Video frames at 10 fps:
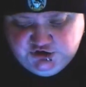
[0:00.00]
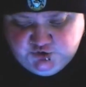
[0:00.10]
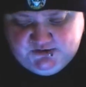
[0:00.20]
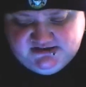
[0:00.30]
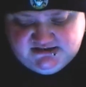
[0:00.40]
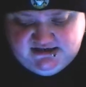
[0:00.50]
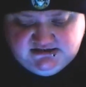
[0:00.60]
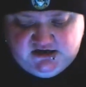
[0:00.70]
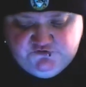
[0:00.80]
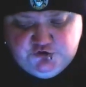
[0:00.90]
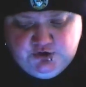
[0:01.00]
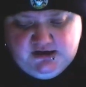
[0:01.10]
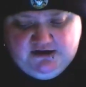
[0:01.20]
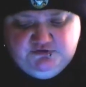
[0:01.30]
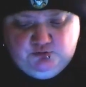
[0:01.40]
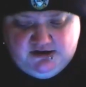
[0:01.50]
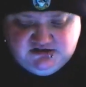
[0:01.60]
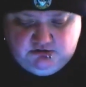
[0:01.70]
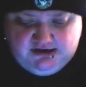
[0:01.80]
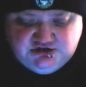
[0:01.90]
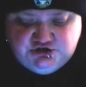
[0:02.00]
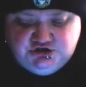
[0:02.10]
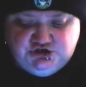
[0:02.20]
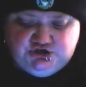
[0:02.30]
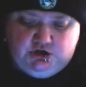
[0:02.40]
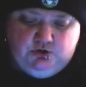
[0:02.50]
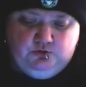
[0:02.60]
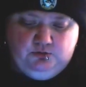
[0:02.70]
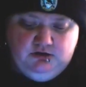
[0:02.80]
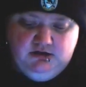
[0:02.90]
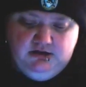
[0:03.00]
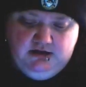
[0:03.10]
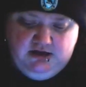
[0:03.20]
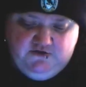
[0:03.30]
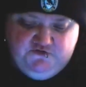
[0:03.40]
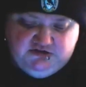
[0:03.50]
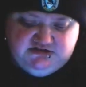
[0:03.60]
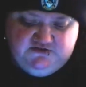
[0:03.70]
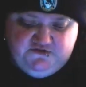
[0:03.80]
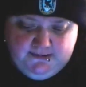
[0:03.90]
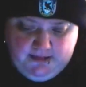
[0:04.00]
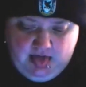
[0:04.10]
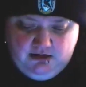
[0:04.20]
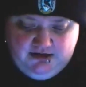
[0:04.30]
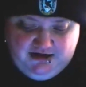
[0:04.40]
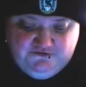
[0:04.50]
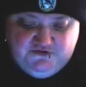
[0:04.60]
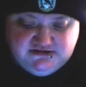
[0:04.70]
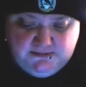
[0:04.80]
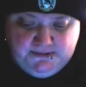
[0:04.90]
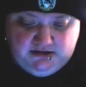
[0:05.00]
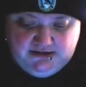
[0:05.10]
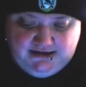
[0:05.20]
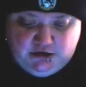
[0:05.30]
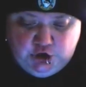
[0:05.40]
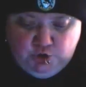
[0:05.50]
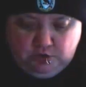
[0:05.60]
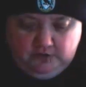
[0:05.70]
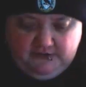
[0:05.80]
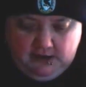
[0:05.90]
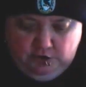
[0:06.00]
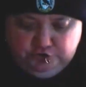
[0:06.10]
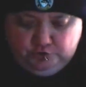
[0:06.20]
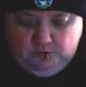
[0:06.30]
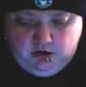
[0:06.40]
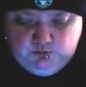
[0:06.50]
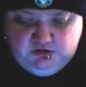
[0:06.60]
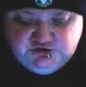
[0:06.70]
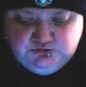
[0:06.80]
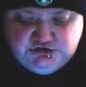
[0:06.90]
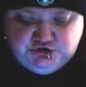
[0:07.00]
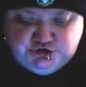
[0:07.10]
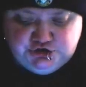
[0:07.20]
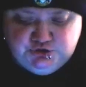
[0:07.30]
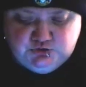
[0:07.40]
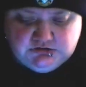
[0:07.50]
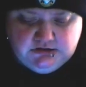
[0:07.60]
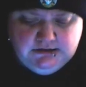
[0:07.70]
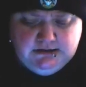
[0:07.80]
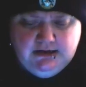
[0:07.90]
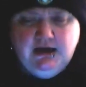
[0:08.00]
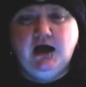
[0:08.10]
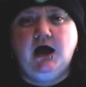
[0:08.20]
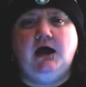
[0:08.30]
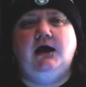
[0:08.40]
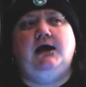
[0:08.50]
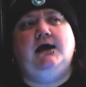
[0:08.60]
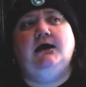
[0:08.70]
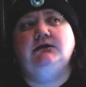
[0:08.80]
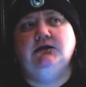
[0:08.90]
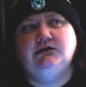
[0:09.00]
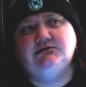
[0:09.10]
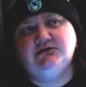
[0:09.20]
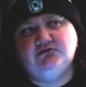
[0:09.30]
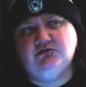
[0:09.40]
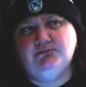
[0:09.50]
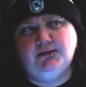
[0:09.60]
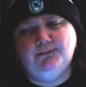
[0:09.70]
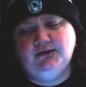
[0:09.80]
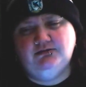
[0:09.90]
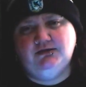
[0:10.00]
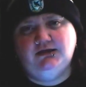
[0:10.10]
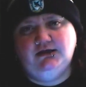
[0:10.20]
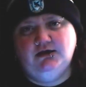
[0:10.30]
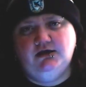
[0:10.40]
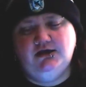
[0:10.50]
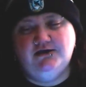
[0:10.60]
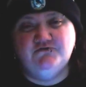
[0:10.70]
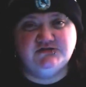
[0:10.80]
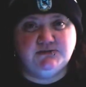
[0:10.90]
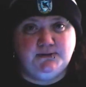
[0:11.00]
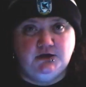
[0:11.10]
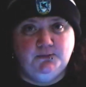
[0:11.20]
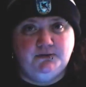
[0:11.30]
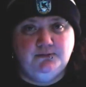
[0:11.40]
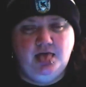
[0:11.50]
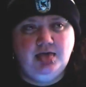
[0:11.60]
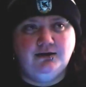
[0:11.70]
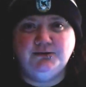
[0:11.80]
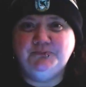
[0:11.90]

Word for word: 26. If you could have the Resurrection Stone, uh, Invisibility Cloak, or the Elder Wand, which would you choose? I'd like to think maybe the invisibility. Ugh, oh,